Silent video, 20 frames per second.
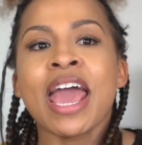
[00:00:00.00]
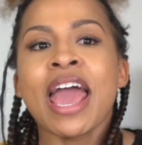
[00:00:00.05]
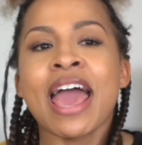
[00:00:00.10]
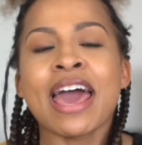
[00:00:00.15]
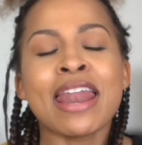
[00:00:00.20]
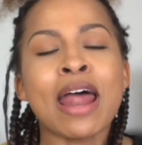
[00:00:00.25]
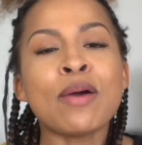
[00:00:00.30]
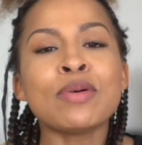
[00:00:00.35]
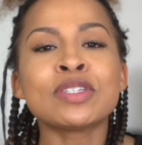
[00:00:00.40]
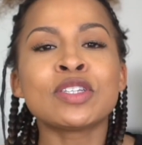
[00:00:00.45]

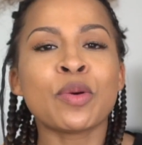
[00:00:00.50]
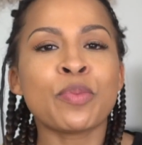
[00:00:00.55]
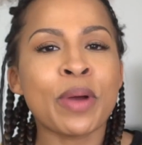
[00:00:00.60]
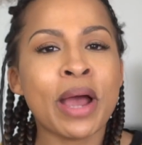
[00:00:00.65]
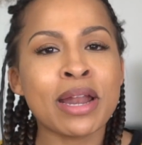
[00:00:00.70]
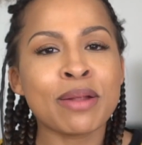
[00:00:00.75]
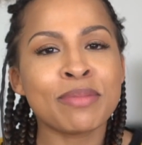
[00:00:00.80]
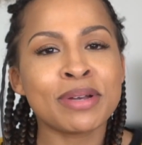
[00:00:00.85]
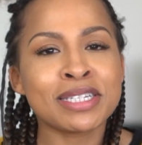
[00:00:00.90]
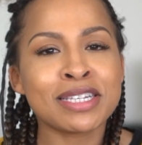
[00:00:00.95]
And I was so
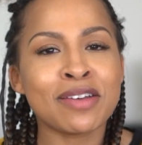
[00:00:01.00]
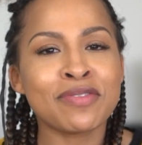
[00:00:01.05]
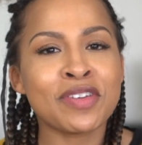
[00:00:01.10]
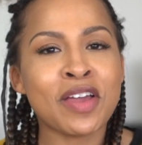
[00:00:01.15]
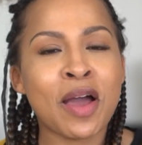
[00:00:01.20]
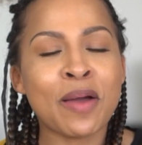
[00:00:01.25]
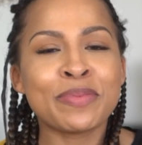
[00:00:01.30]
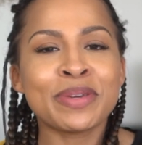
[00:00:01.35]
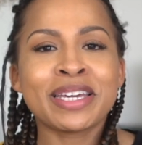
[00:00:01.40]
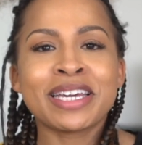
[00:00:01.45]
proud of myself,
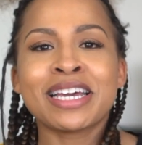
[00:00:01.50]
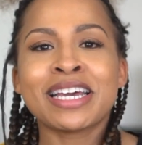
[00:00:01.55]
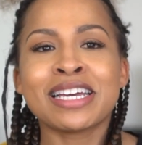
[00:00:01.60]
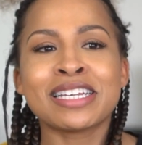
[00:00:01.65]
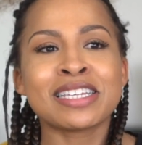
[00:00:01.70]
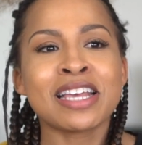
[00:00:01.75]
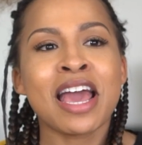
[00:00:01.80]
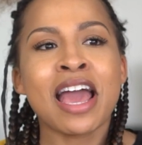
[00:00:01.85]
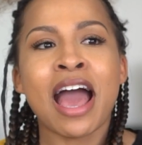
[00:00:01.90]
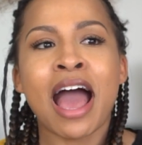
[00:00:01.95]
y'all,
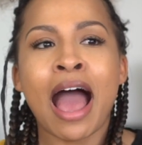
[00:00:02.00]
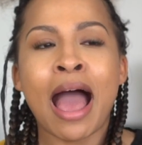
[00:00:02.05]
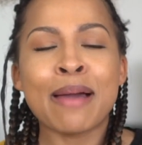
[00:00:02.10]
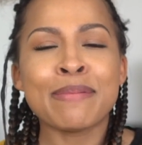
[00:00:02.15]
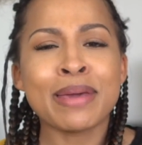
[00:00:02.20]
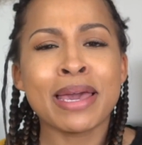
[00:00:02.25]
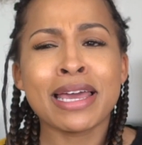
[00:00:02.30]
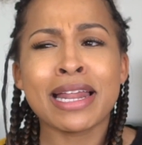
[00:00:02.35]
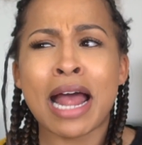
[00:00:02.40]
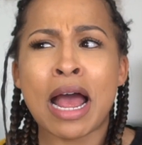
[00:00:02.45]
because I
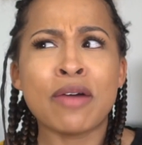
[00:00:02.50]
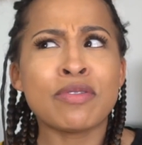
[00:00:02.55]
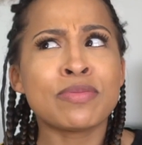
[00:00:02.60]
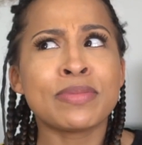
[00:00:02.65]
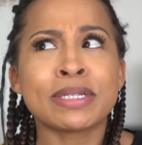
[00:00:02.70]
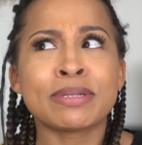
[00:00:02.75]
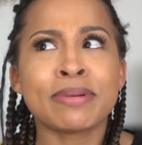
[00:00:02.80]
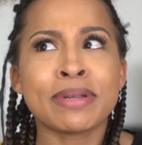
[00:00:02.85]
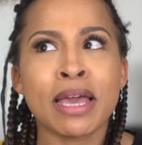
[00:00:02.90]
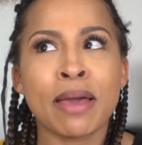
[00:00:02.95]
made however
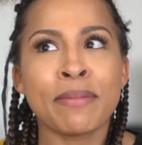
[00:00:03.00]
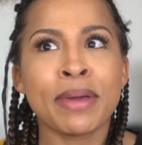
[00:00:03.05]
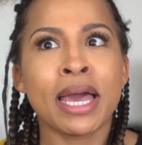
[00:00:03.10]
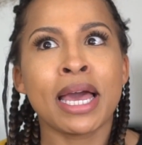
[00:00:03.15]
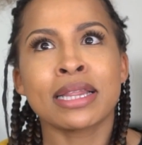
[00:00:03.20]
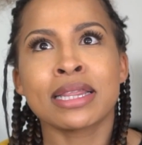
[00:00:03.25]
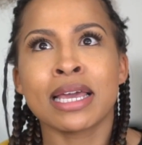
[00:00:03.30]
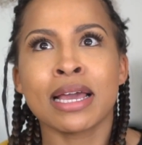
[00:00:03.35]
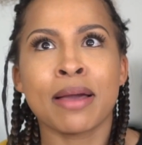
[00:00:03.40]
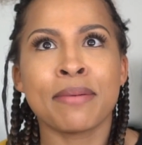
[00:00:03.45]
much money I made.
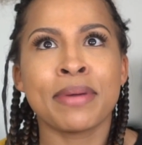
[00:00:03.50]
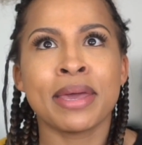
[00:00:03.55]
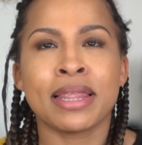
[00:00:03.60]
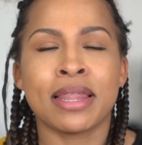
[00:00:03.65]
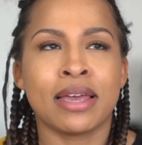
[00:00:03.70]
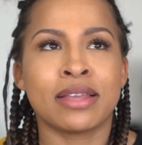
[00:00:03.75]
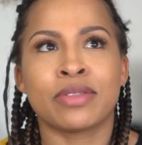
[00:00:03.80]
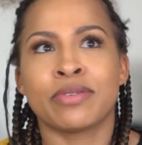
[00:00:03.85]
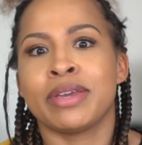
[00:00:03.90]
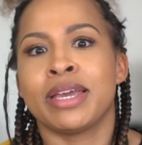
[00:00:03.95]
I think I made
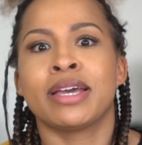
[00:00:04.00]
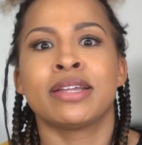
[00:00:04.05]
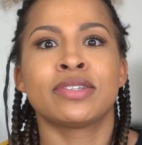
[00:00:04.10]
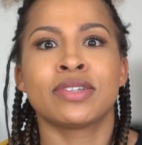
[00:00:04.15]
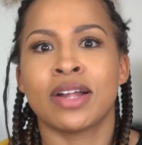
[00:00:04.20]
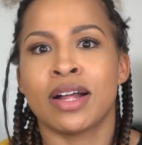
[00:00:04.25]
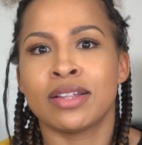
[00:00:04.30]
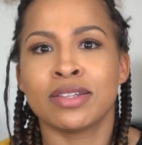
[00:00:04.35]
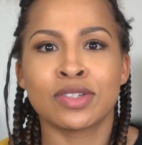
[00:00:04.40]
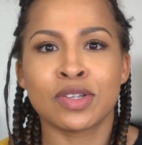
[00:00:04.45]
like
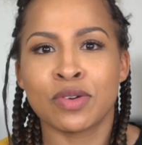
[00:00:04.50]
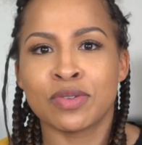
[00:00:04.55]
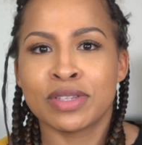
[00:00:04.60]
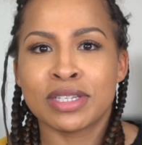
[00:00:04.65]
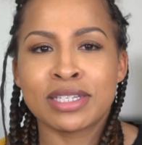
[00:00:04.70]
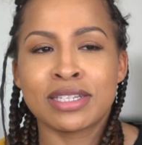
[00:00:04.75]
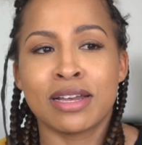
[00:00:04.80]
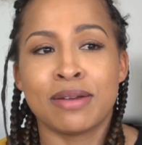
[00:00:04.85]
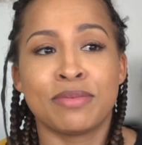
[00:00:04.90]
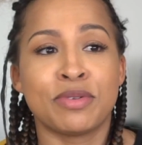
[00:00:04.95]
$300 over the
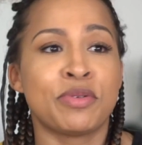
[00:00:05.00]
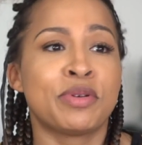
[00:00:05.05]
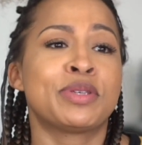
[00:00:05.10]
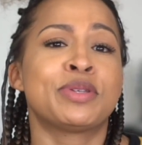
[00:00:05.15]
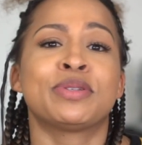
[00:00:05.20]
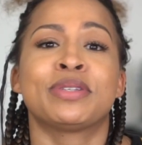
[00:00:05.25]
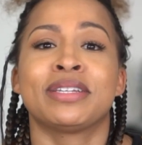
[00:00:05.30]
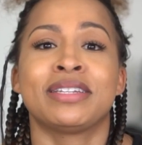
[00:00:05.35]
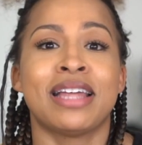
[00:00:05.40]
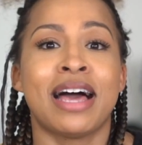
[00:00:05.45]
summer, which
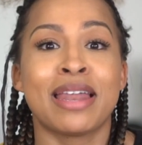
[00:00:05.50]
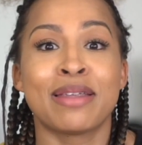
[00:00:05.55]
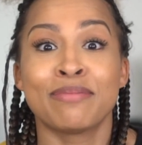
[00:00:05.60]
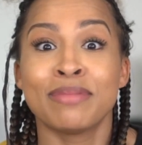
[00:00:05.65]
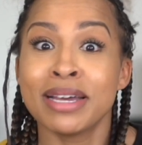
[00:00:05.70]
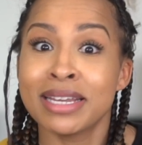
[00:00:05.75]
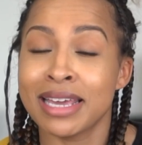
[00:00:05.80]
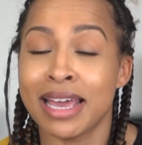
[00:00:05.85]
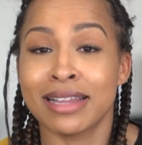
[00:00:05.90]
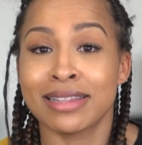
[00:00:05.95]
was a lot of
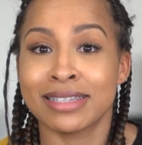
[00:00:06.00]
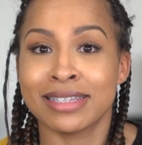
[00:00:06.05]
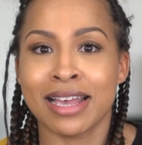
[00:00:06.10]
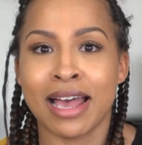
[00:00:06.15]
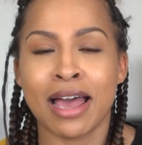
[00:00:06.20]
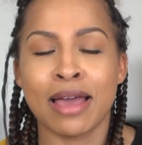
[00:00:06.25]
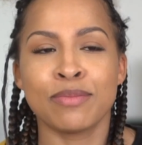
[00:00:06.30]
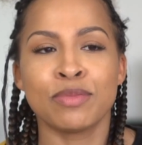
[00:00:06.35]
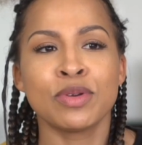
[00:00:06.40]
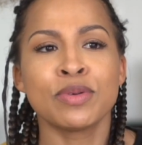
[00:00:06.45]
money at the
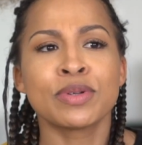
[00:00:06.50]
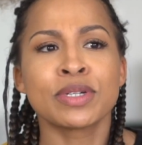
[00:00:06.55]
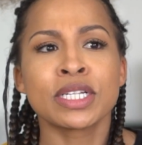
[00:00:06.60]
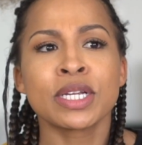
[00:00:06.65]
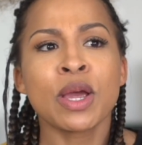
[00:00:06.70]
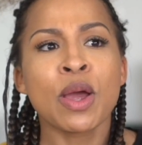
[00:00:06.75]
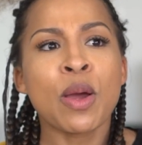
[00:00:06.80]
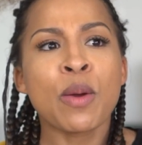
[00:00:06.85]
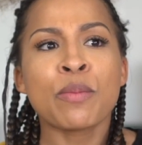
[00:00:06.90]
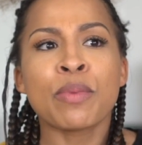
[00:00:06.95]
time. We were
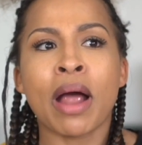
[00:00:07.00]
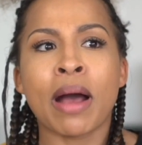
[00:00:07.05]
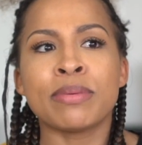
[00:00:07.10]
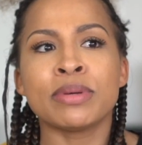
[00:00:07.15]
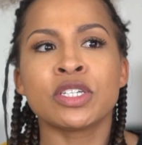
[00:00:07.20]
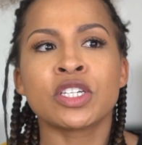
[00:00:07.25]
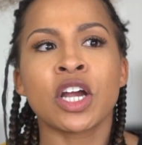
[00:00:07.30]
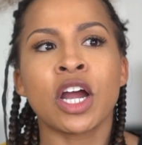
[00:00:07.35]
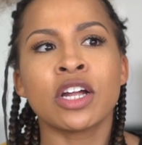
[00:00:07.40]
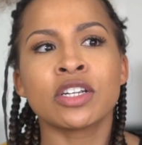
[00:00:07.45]

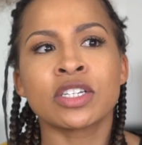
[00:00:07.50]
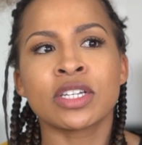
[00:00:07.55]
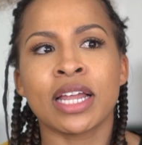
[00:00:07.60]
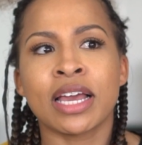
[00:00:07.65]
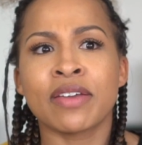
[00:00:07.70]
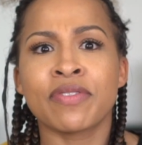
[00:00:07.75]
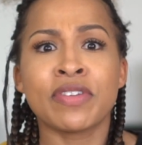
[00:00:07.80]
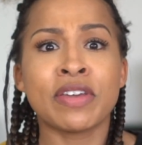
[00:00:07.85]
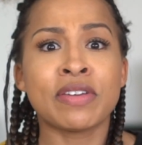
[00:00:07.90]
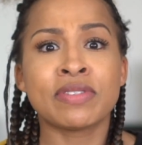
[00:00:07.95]
probably charging
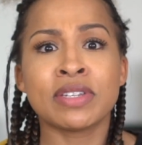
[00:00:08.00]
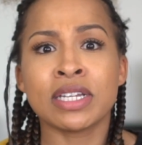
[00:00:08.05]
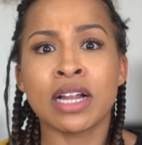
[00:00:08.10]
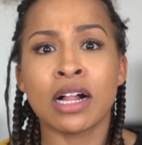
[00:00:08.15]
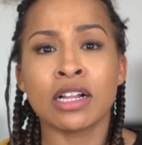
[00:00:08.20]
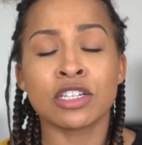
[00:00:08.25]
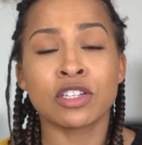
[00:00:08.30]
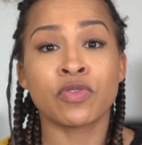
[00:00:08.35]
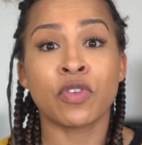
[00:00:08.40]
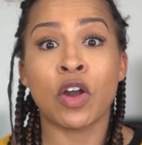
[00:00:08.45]
like
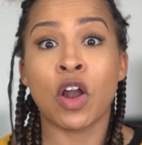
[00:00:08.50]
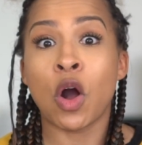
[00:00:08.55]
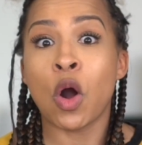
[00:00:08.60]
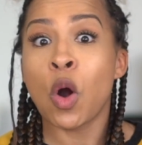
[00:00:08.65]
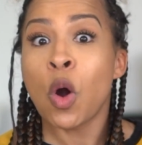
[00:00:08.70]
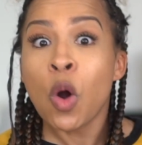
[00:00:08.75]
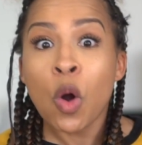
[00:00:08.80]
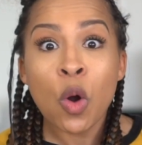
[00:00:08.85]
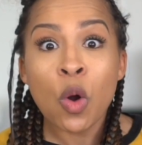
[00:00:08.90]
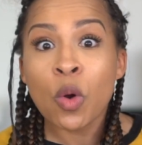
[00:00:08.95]
$50 for a
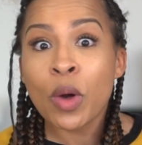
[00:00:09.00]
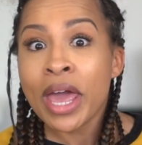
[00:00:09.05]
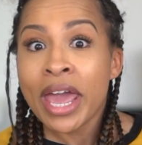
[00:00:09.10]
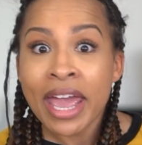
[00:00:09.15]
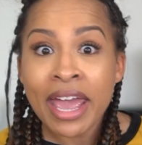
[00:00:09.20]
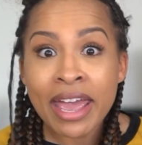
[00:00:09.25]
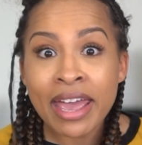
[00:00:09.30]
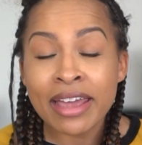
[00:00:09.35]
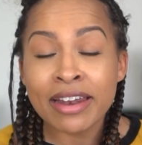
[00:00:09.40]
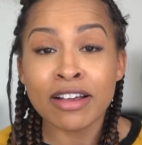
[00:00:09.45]
whole
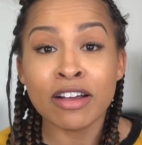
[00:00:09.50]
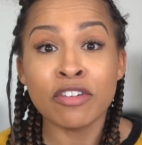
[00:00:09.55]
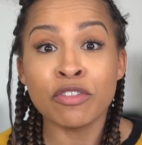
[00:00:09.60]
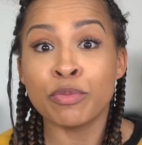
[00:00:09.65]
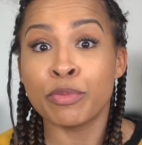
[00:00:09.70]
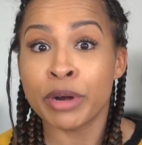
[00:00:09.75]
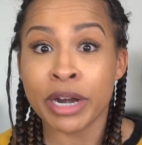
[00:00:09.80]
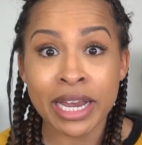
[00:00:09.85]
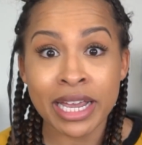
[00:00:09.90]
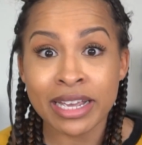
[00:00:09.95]
head of
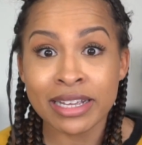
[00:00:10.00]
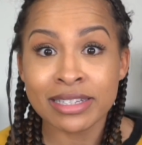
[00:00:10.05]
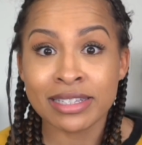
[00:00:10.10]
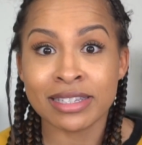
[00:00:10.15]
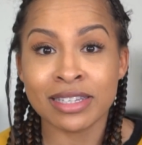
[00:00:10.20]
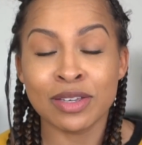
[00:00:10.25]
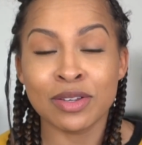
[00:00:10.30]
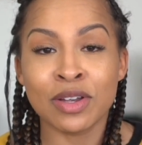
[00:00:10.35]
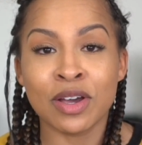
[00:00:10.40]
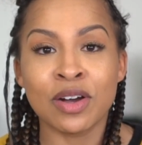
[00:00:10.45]
braids,
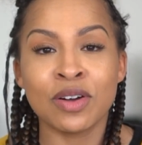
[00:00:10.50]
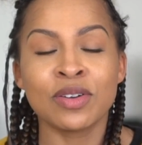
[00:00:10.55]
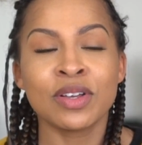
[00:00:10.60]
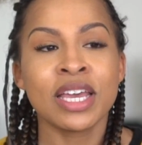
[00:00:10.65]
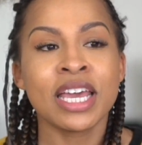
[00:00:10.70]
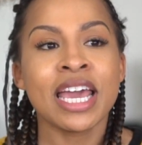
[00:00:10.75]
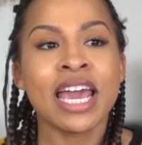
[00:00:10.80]
you know?